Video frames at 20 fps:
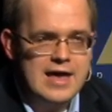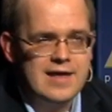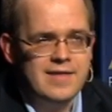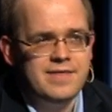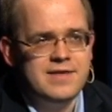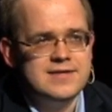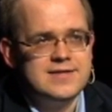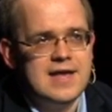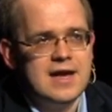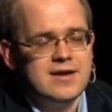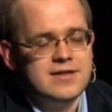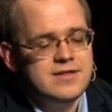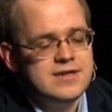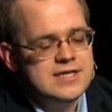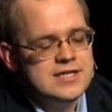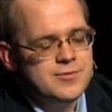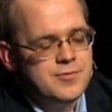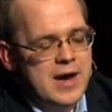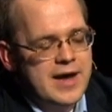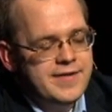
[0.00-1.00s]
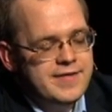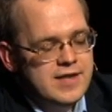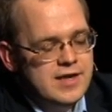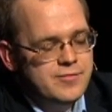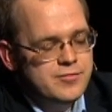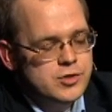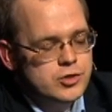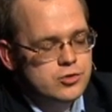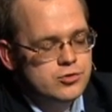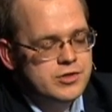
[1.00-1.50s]
And the second reason why I
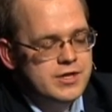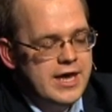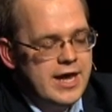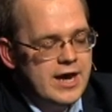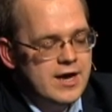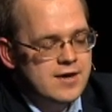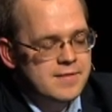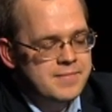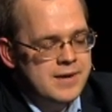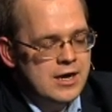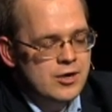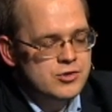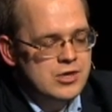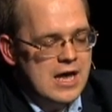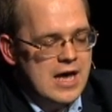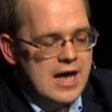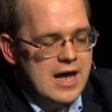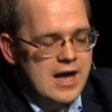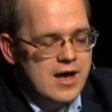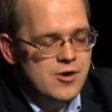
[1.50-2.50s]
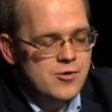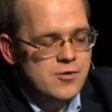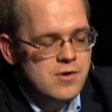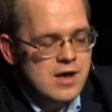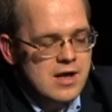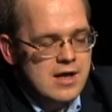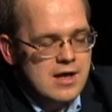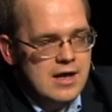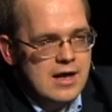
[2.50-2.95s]
think we should care about how